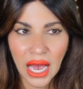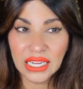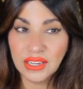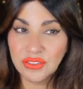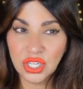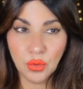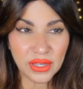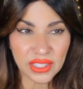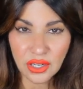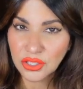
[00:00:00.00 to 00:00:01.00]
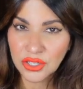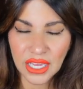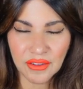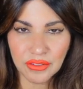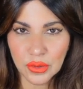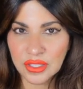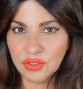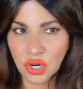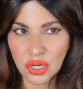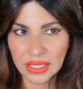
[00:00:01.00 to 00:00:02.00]
And if she wasn't under the influence
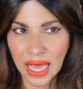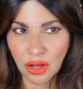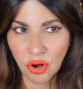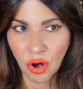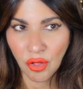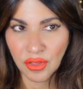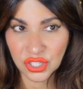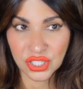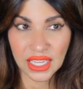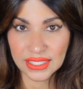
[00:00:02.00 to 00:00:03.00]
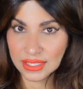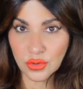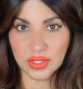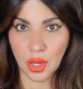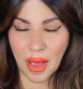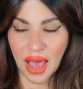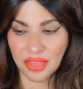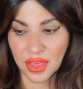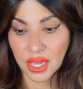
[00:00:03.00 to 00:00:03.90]
of drugs and alcohol, then she's like a sociopath.